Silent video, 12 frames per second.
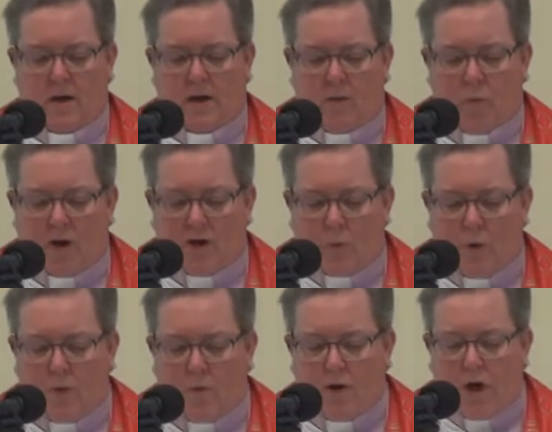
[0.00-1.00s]
in which
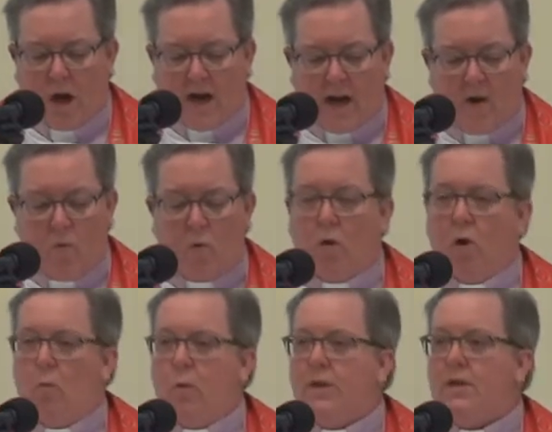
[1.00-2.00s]
we were not at
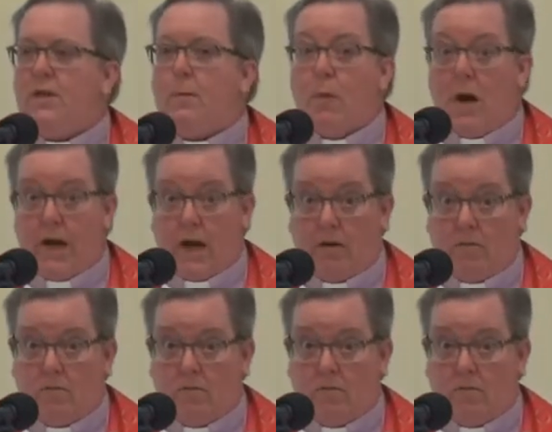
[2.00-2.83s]
war with somebody.